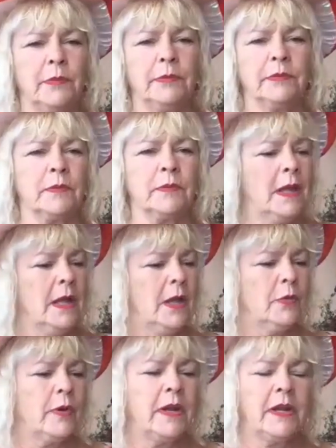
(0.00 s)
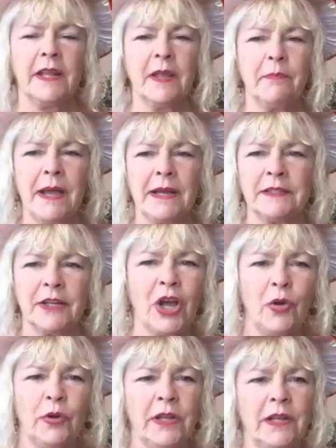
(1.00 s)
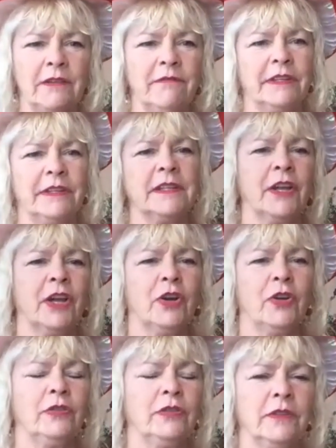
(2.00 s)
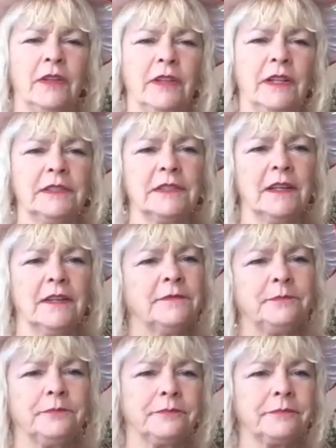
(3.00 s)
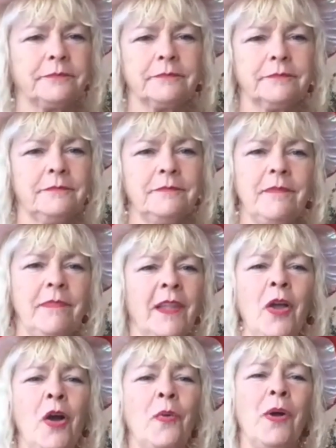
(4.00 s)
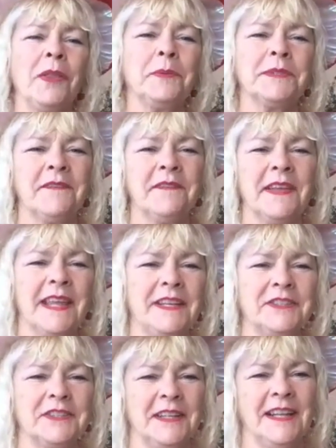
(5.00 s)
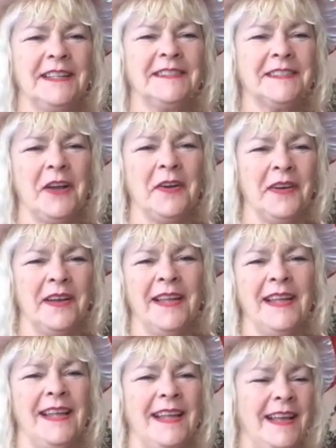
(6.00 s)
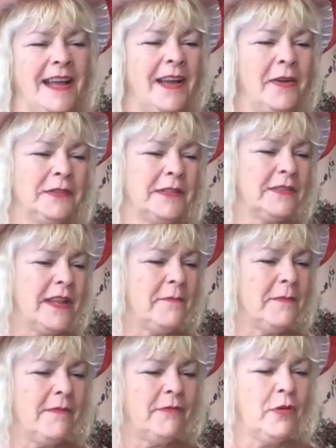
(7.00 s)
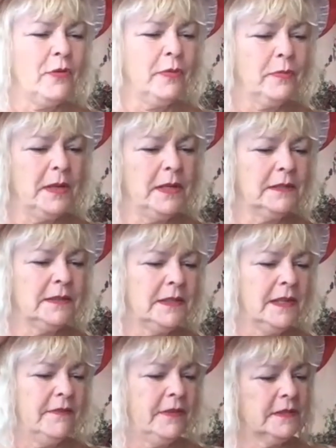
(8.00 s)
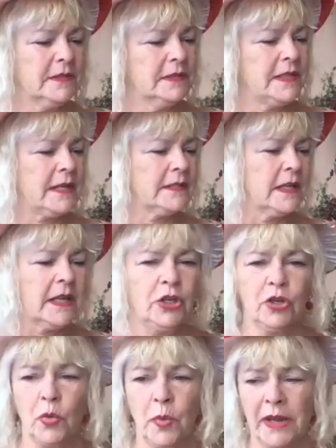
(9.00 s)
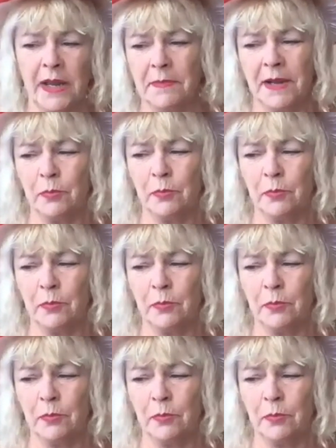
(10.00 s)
he was ready to get back to coding and fixing code and all that stuff while he was on vacation. So I always have to have my phone with me to see if he's texting. "Can you go wake up my